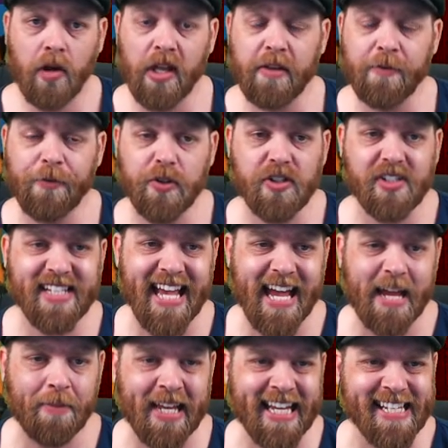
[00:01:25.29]
Right, the first
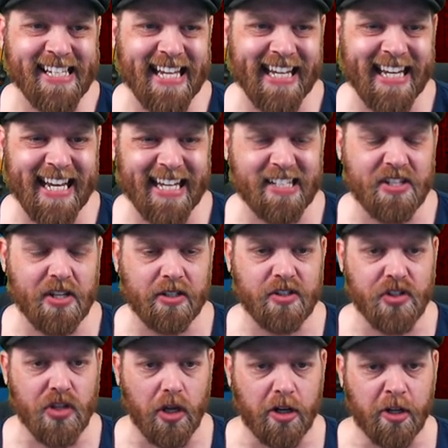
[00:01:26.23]
game is against
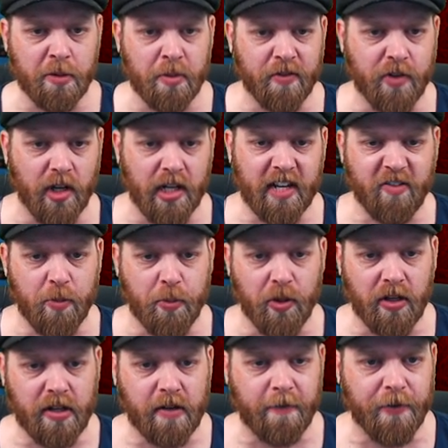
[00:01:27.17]
Tottenham. We've got
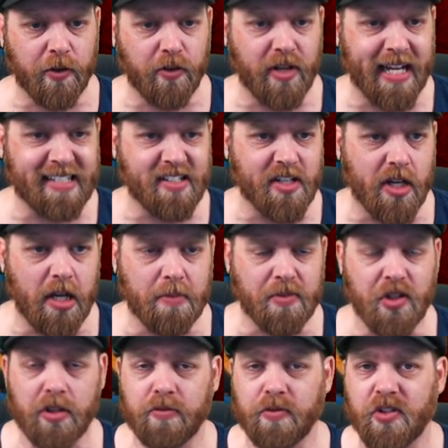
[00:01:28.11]
Liverpool in a few days' time,
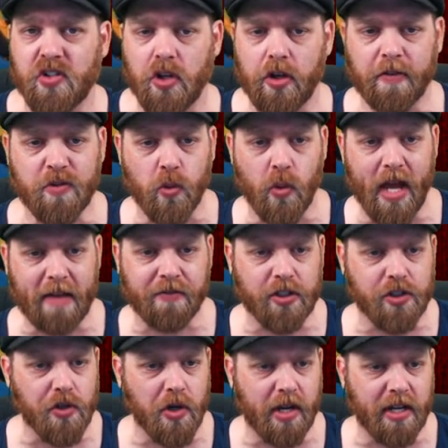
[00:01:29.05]
so the reserves will have
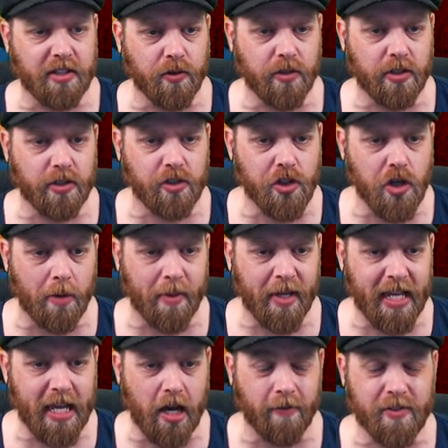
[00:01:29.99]
to try and do the job here.